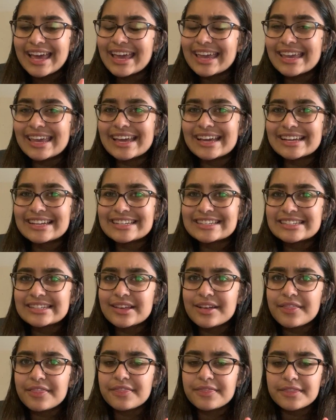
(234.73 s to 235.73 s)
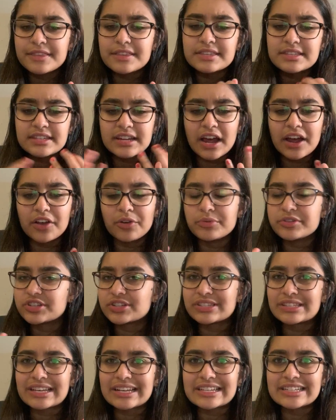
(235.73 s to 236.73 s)
and the style was
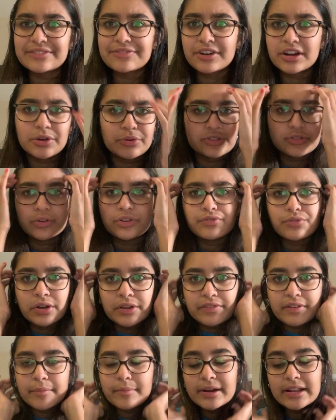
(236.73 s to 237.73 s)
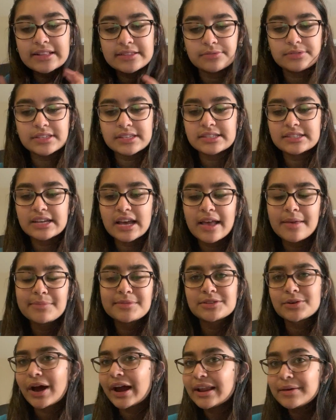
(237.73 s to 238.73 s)
just like different. It was only 45 minutes, it was less time,
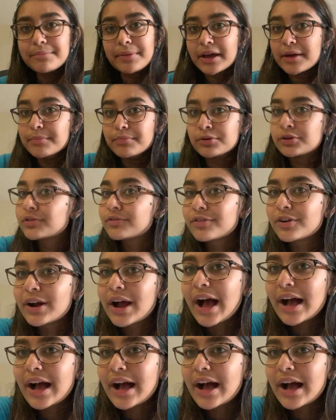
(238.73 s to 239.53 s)
so I didn't buy a book for